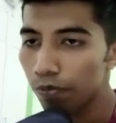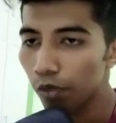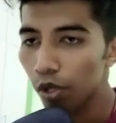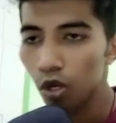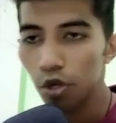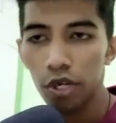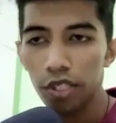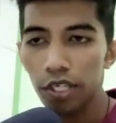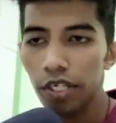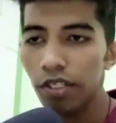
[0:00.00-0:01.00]
do
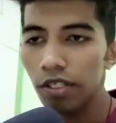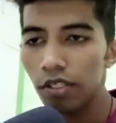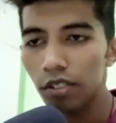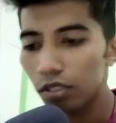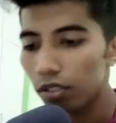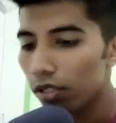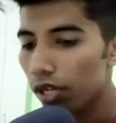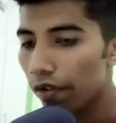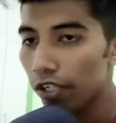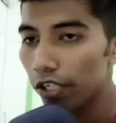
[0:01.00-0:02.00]
nothing. I
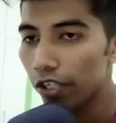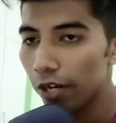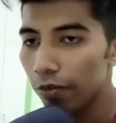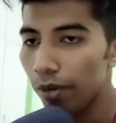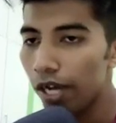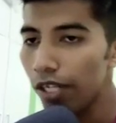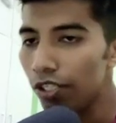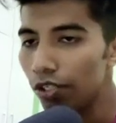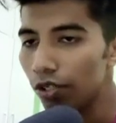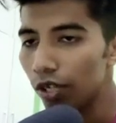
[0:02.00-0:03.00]
will just write pass.